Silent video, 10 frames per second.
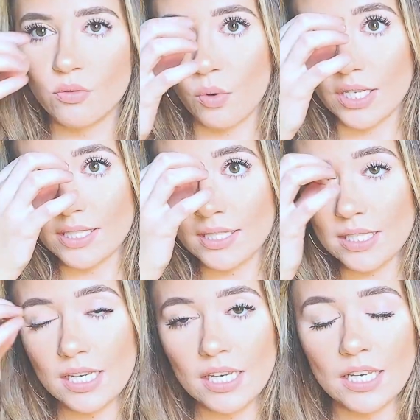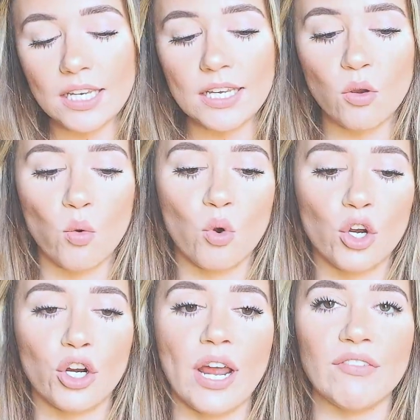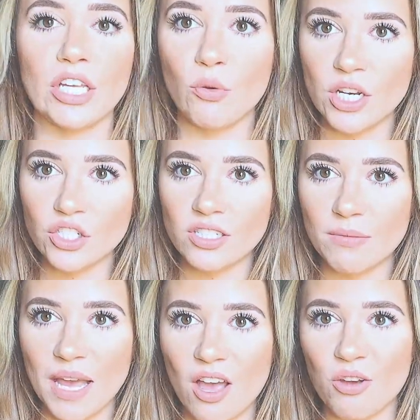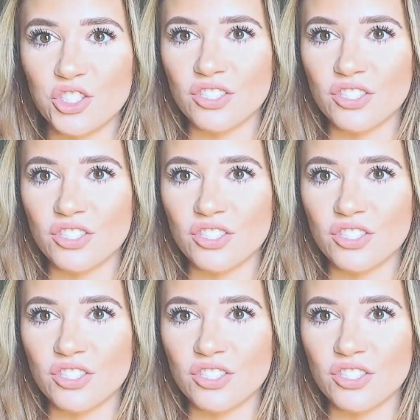want to see or have any questions about,